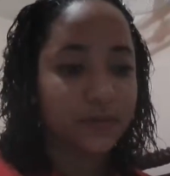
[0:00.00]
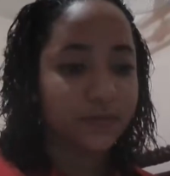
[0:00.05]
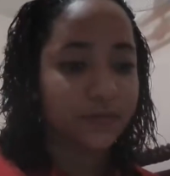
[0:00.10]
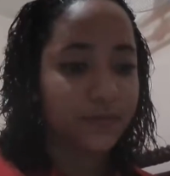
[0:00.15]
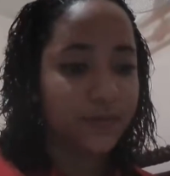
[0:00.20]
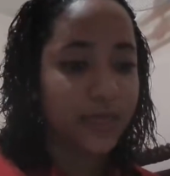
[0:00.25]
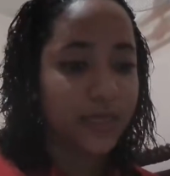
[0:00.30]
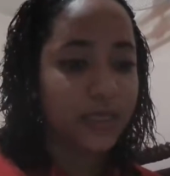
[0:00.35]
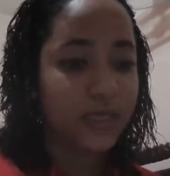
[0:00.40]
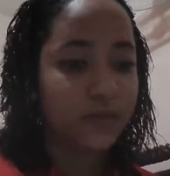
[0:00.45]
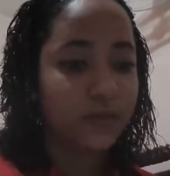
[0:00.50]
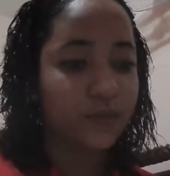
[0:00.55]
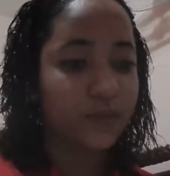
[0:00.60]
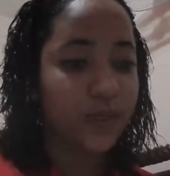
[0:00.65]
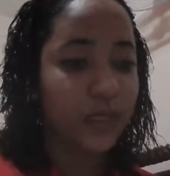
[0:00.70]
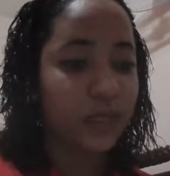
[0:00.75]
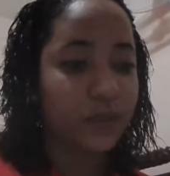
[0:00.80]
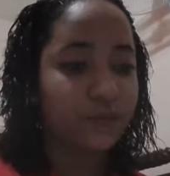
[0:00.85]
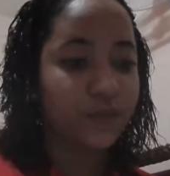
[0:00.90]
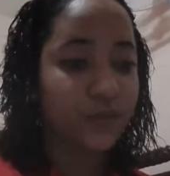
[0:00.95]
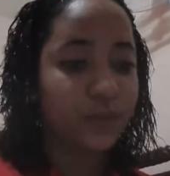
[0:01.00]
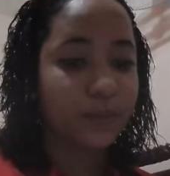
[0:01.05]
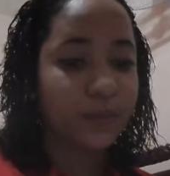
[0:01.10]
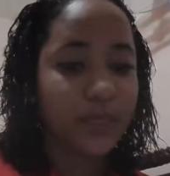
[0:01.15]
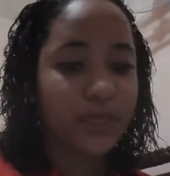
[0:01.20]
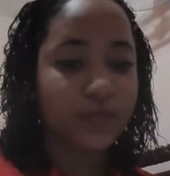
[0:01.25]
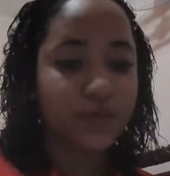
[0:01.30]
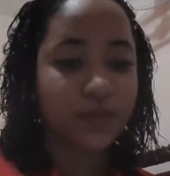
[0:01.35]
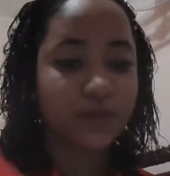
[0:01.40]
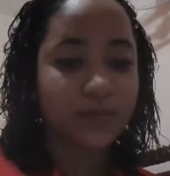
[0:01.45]
to follow
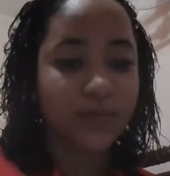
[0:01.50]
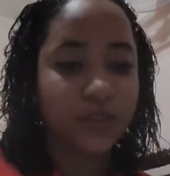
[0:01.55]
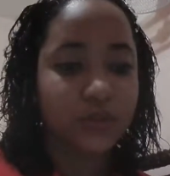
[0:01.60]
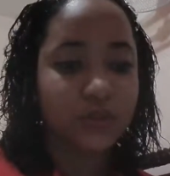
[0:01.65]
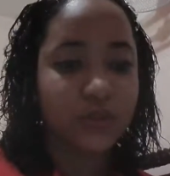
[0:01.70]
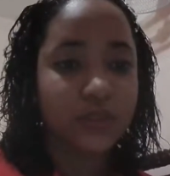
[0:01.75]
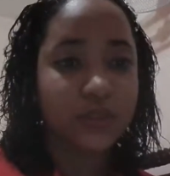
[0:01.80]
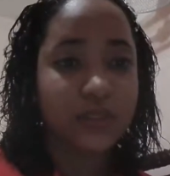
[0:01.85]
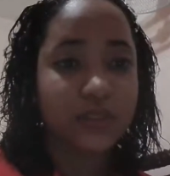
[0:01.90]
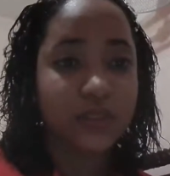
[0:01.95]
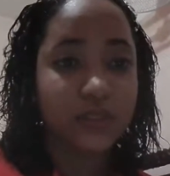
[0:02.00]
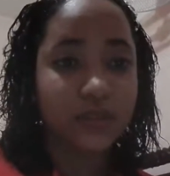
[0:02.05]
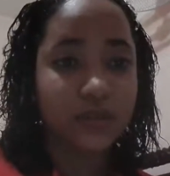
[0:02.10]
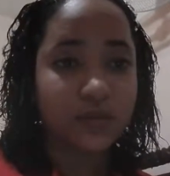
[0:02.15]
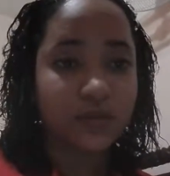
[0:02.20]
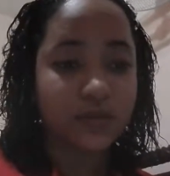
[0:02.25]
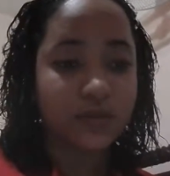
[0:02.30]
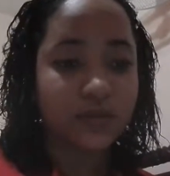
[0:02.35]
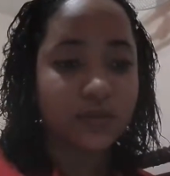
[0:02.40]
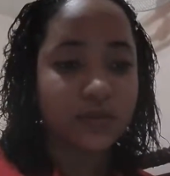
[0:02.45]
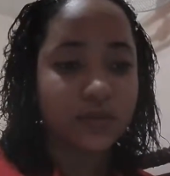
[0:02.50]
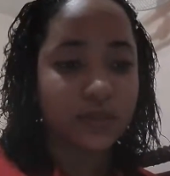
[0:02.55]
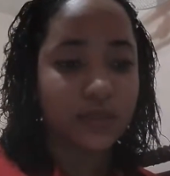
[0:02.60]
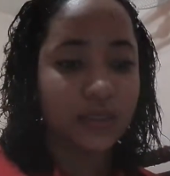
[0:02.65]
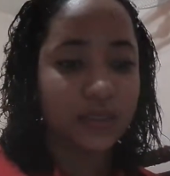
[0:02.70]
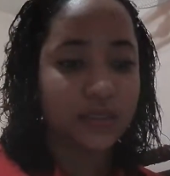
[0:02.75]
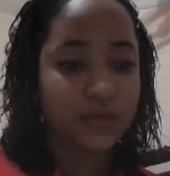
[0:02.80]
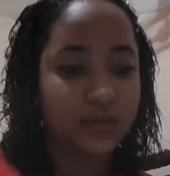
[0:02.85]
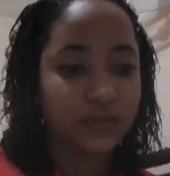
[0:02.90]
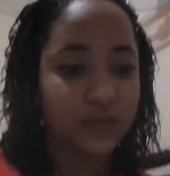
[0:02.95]
information between teachers
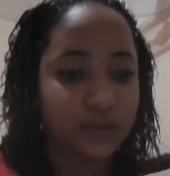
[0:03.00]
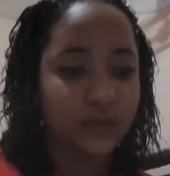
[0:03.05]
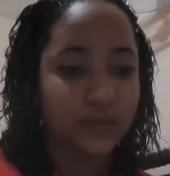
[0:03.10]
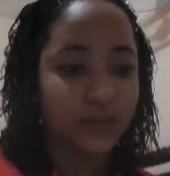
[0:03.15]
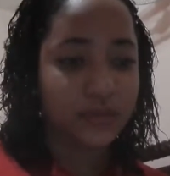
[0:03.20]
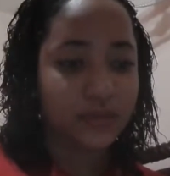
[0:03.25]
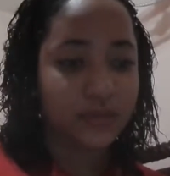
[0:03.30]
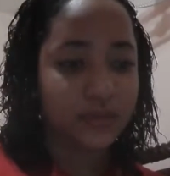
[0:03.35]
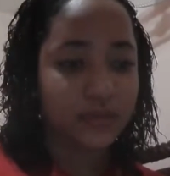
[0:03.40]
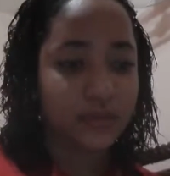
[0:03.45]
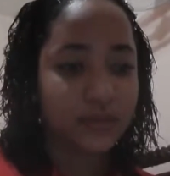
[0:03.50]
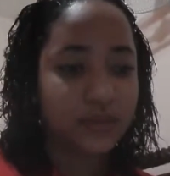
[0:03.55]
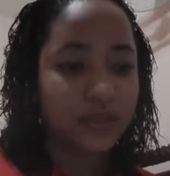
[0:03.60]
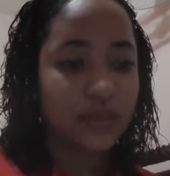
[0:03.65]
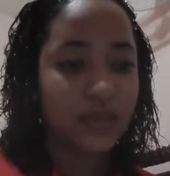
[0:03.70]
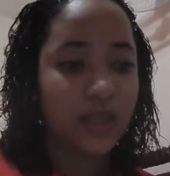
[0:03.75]
and students.